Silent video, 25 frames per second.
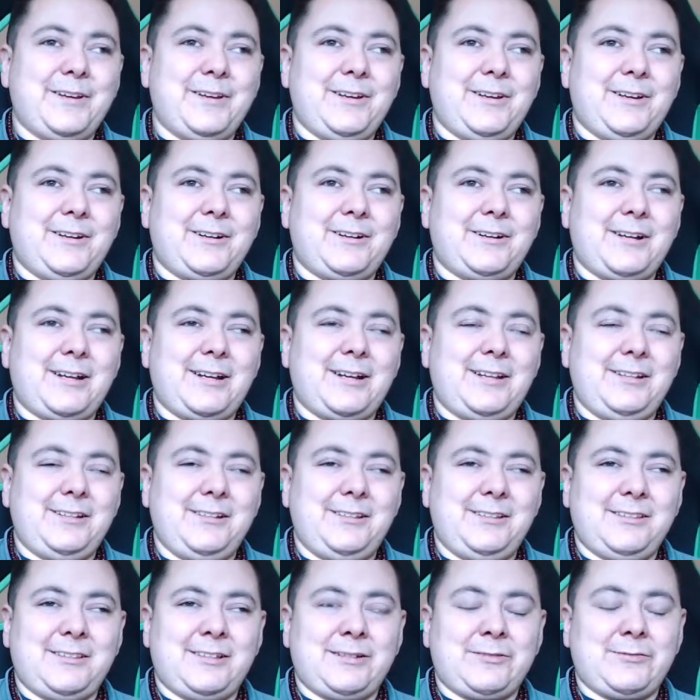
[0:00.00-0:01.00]
alrighty,
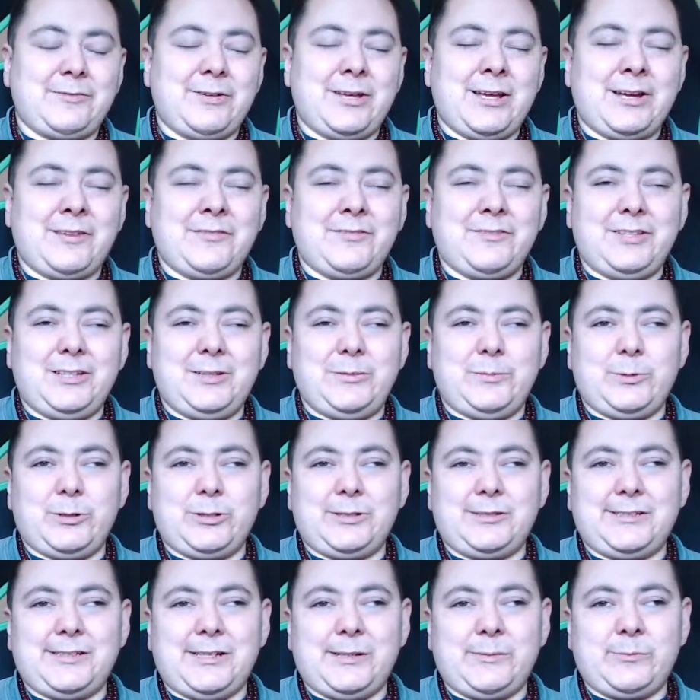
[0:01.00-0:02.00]
and then we have the
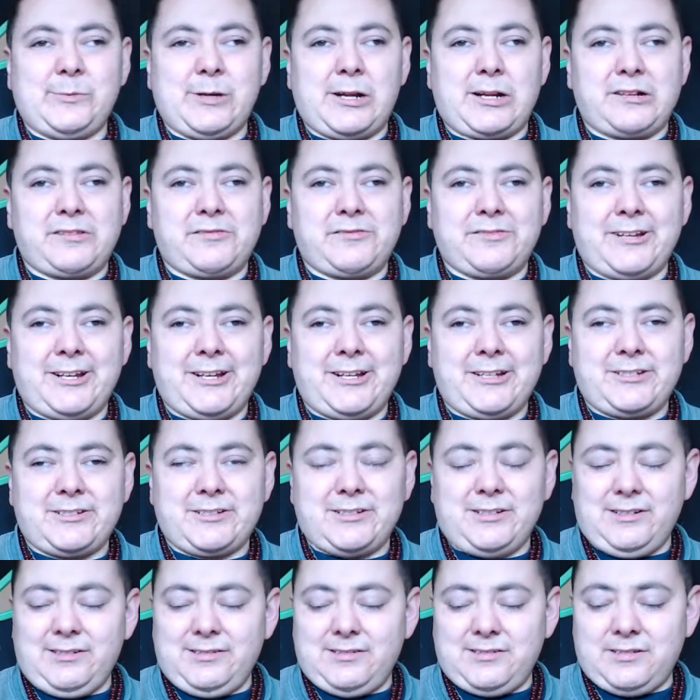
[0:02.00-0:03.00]
birth time
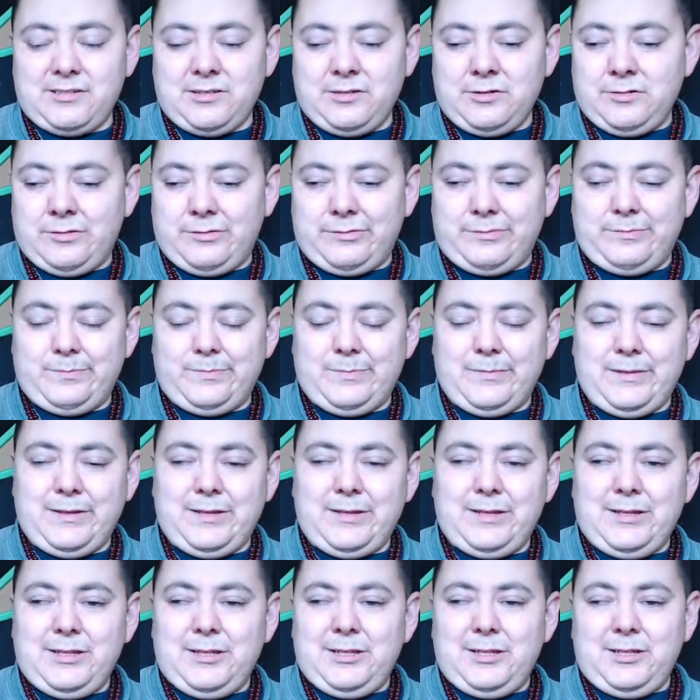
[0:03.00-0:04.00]
rectification. So,
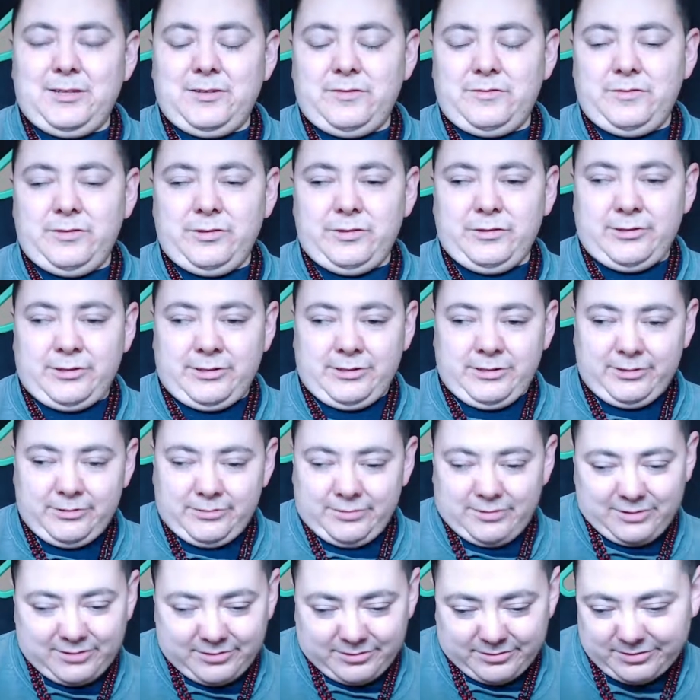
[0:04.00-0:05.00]
if you are new
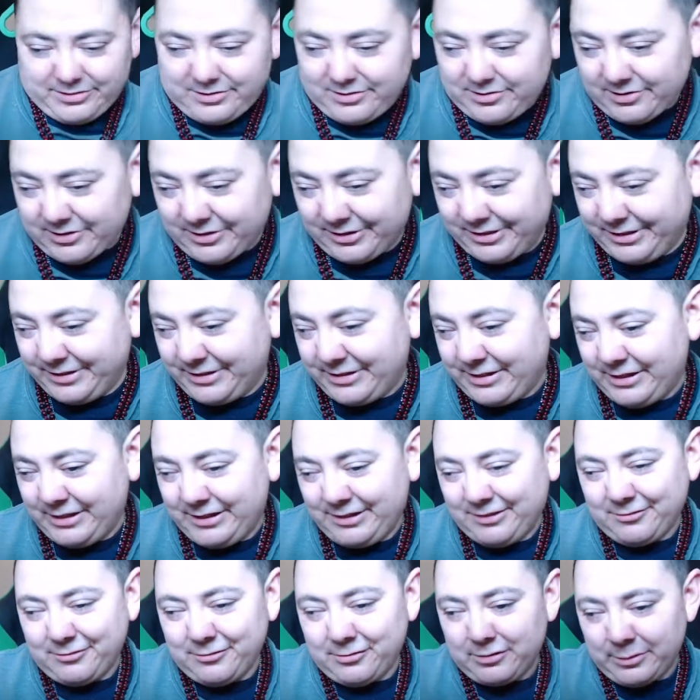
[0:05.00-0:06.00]
to
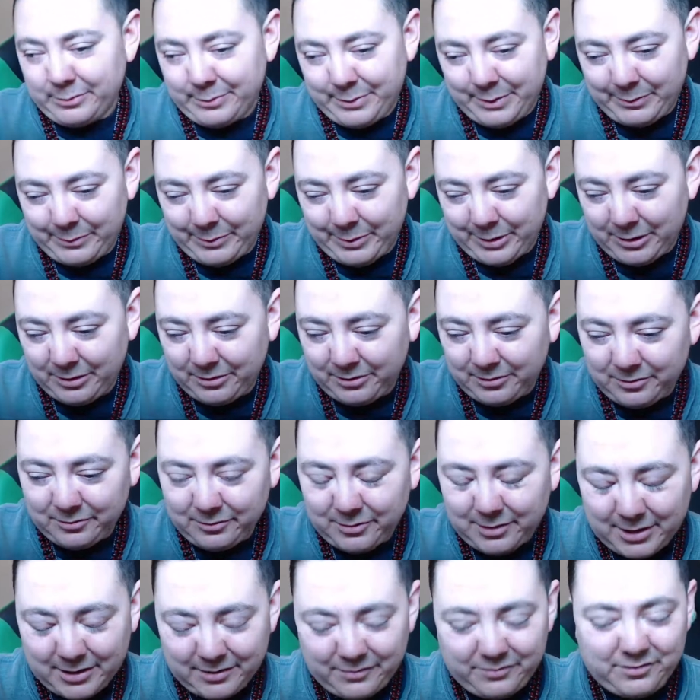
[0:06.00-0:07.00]
astrology or maybe you
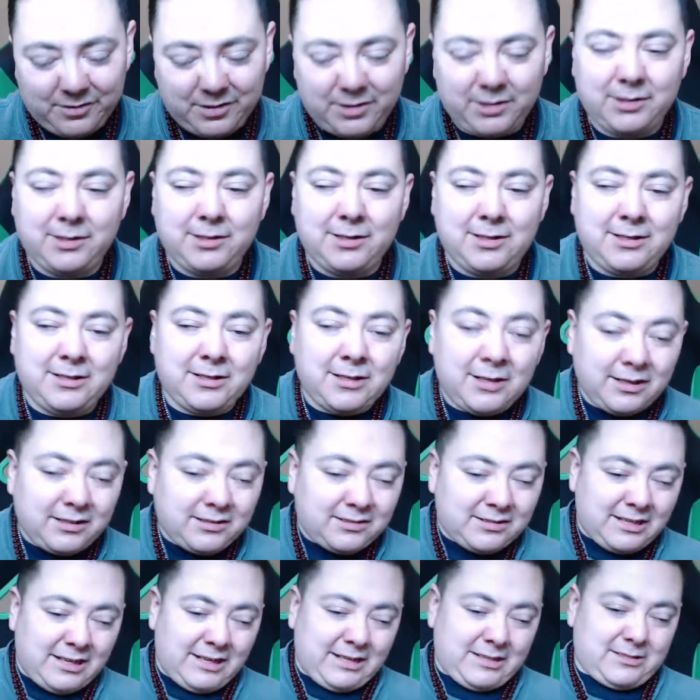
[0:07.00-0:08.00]
don't have your
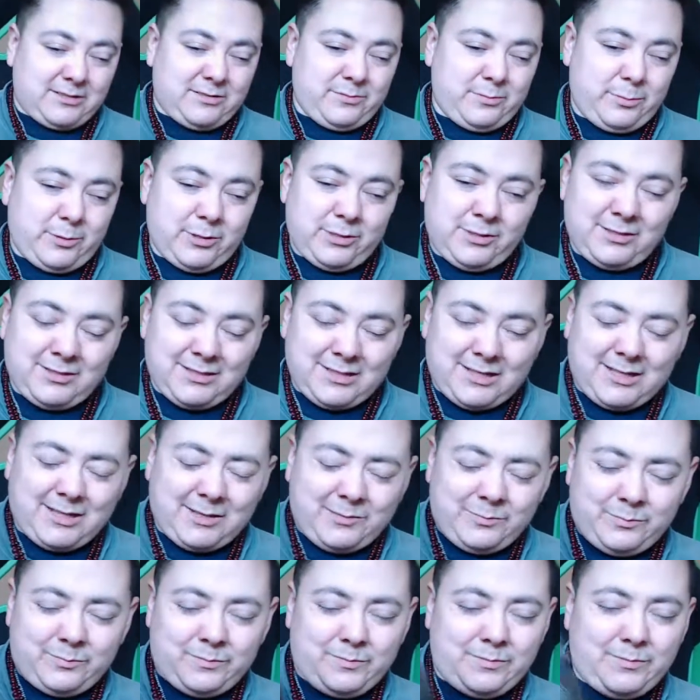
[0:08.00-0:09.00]
exact birth time,